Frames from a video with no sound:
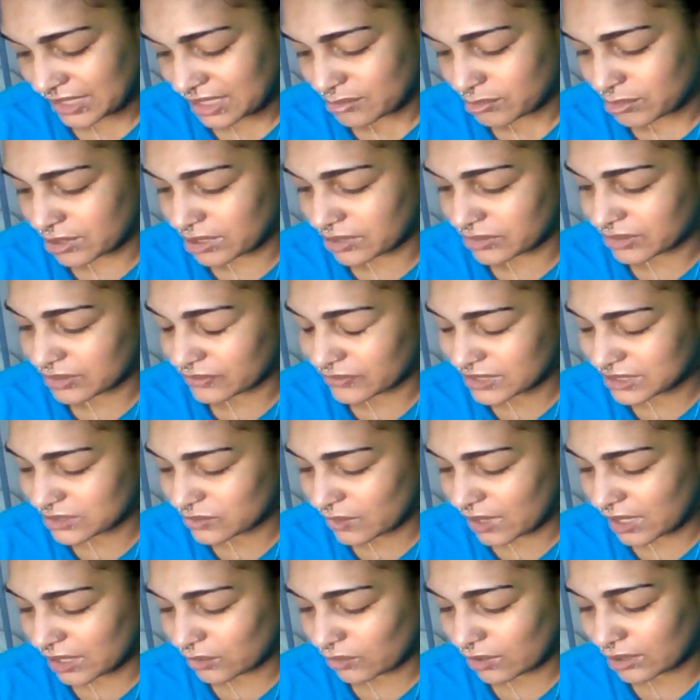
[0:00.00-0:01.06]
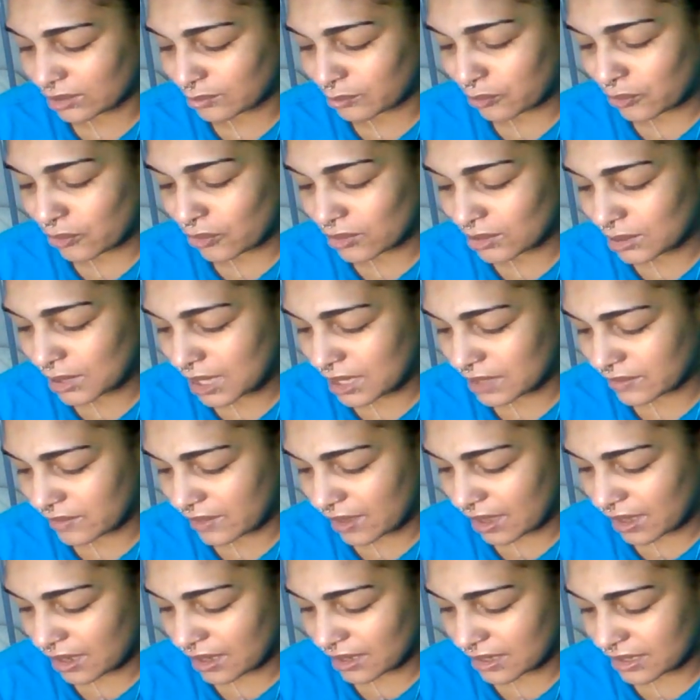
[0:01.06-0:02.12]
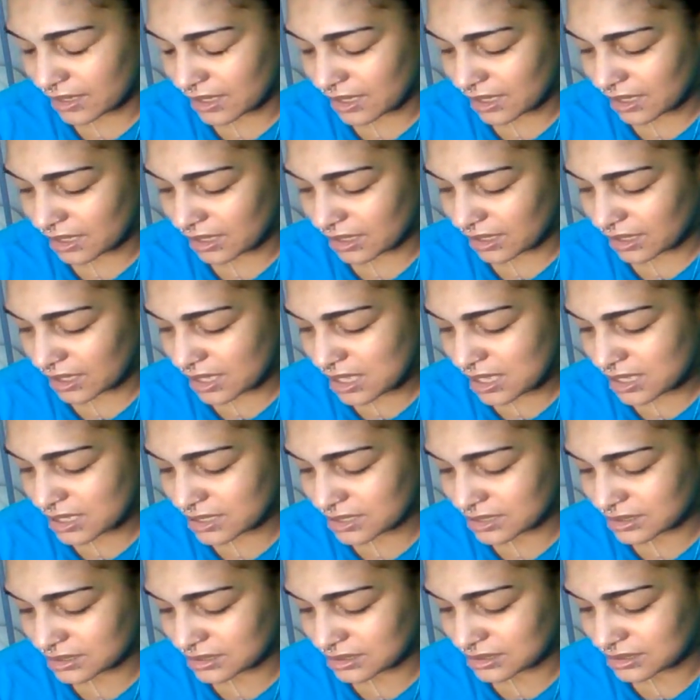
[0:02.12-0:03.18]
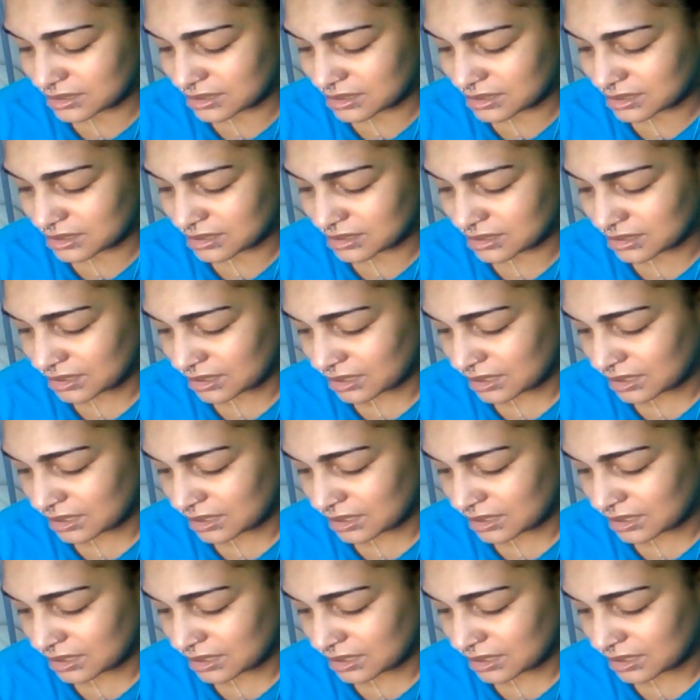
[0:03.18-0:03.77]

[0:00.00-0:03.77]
But the reason why I don't want to pull on that is